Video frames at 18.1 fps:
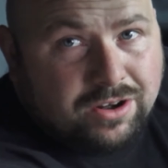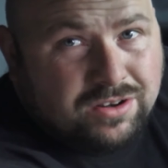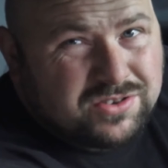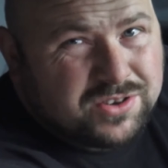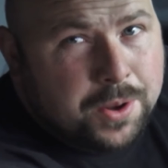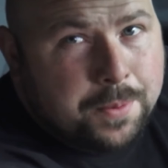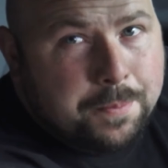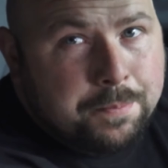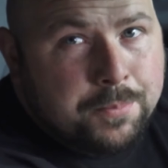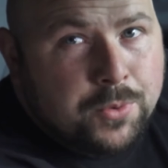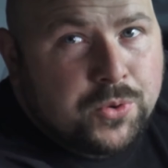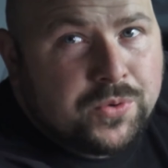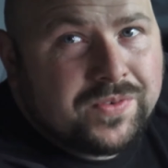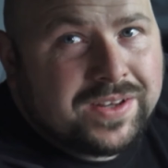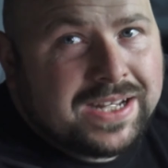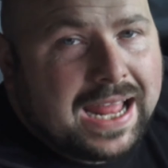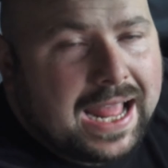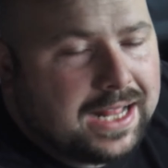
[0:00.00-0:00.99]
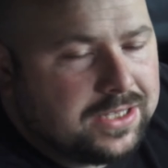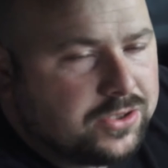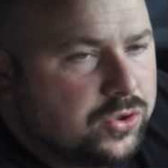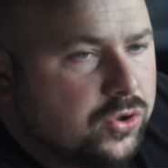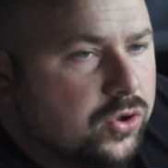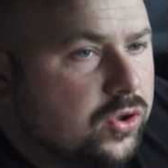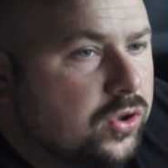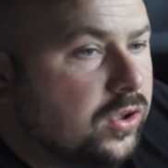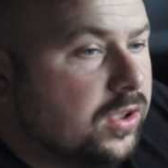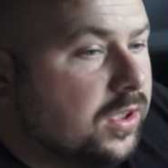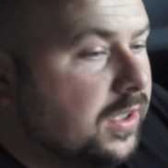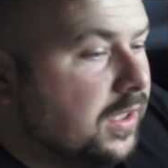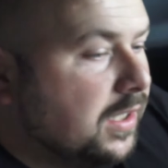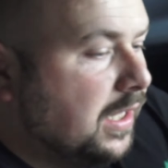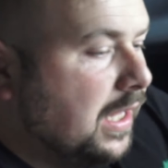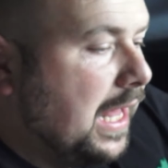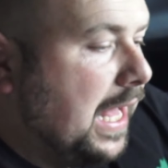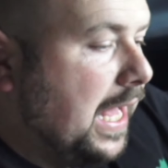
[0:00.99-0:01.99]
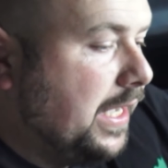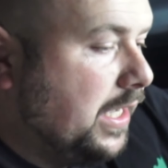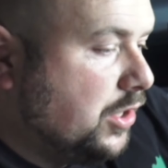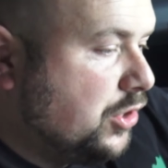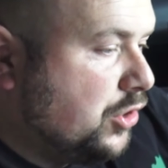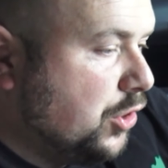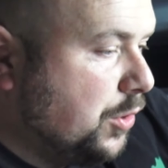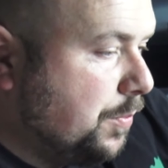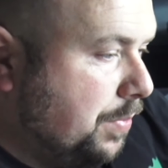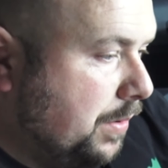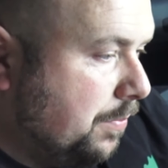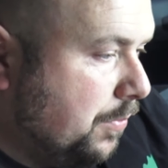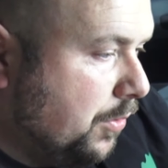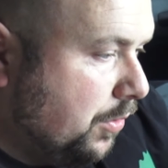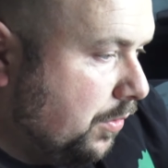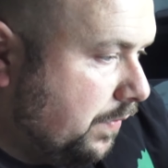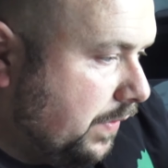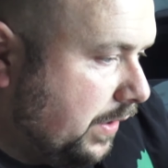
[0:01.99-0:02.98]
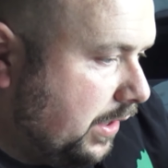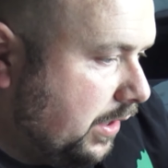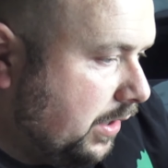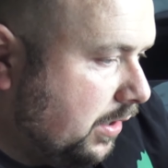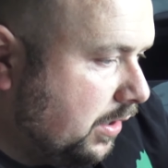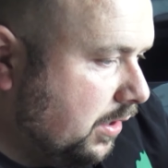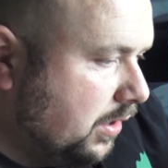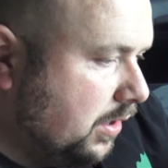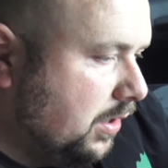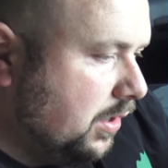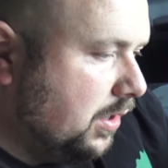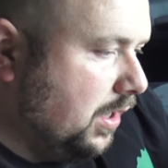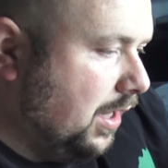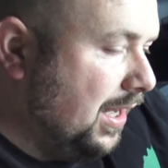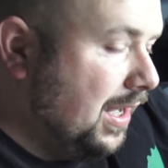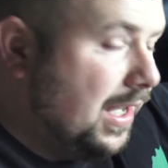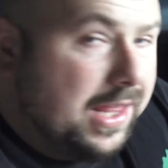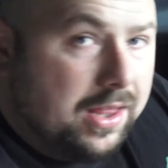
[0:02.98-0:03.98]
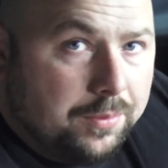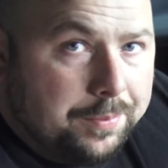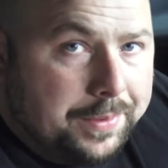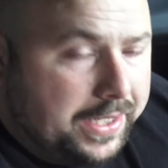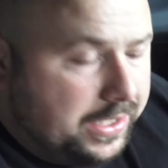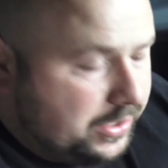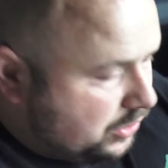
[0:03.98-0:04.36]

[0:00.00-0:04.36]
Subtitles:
It's not moving at all, and it should be moving a little bit.